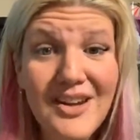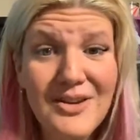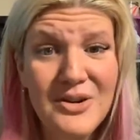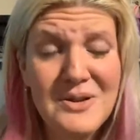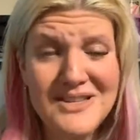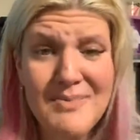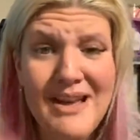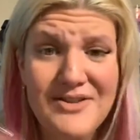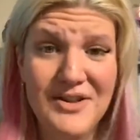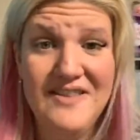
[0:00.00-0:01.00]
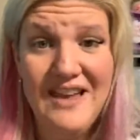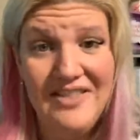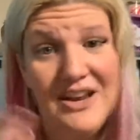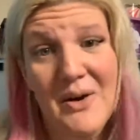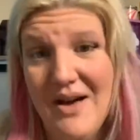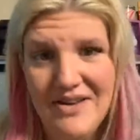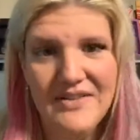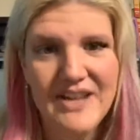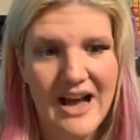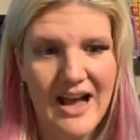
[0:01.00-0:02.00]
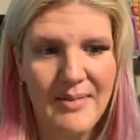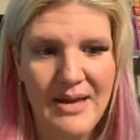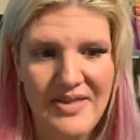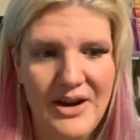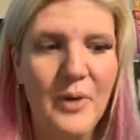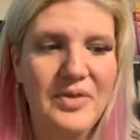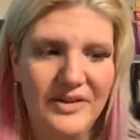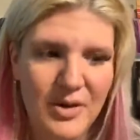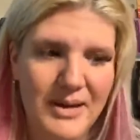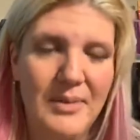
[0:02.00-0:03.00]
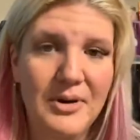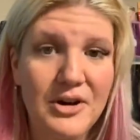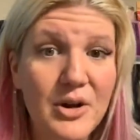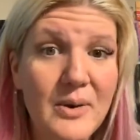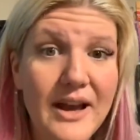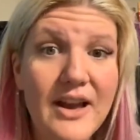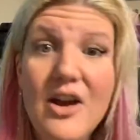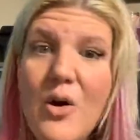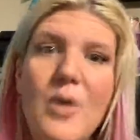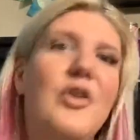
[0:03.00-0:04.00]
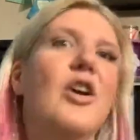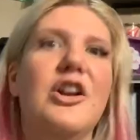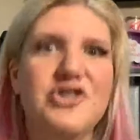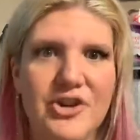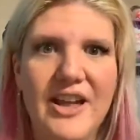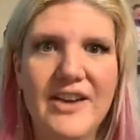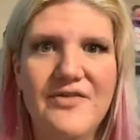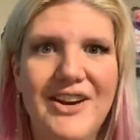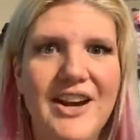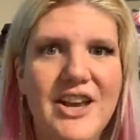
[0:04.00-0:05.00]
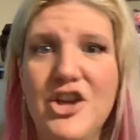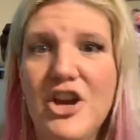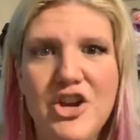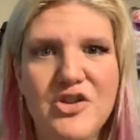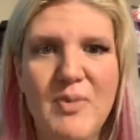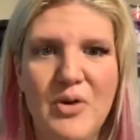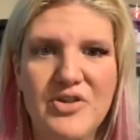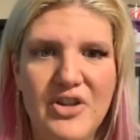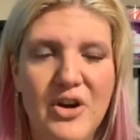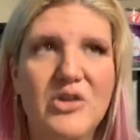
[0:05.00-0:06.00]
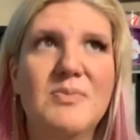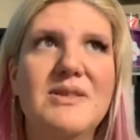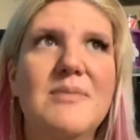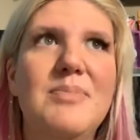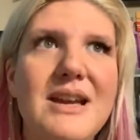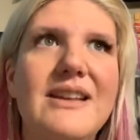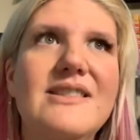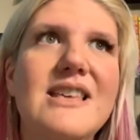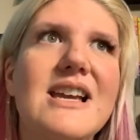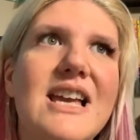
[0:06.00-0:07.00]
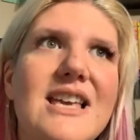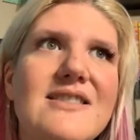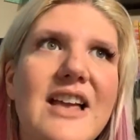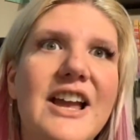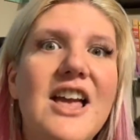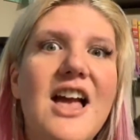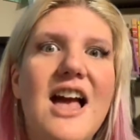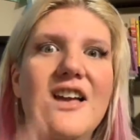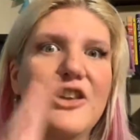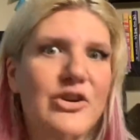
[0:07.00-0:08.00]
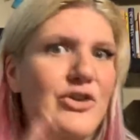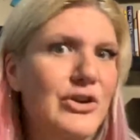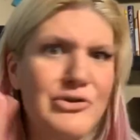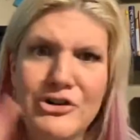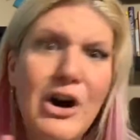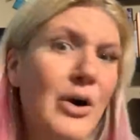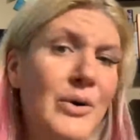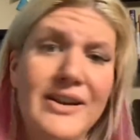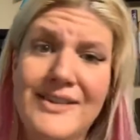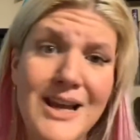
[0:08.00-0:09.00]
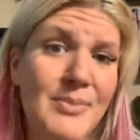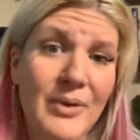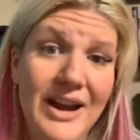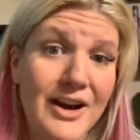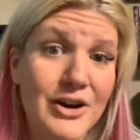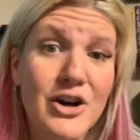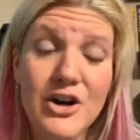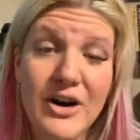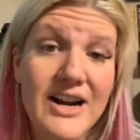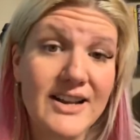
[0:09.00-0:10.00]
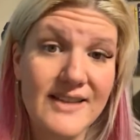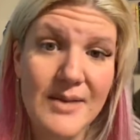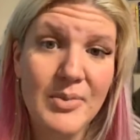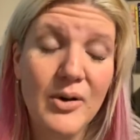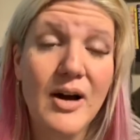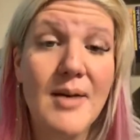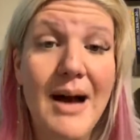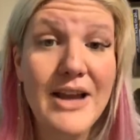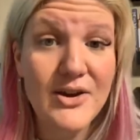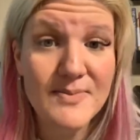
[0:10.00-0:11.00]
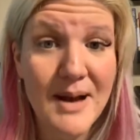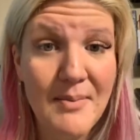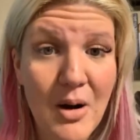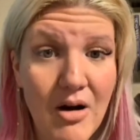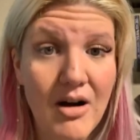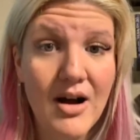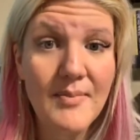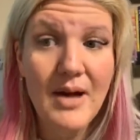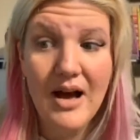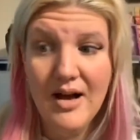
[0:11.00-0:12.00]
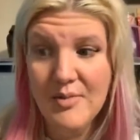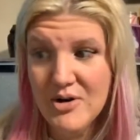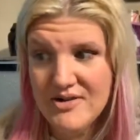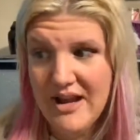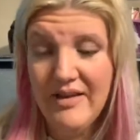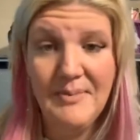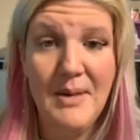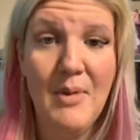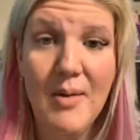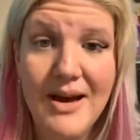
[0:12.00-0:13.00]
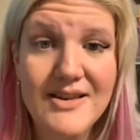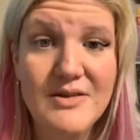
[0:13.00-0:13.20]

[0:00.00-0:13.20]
So it depends. Are they saying they don't have enough time and they don't think they'll be able to do it, or they're not sure they can fit it in? You can use both of those. But the biggest thing is, like, you use your own example, Anna. You're a great example. I use my mom, or say, like, my mom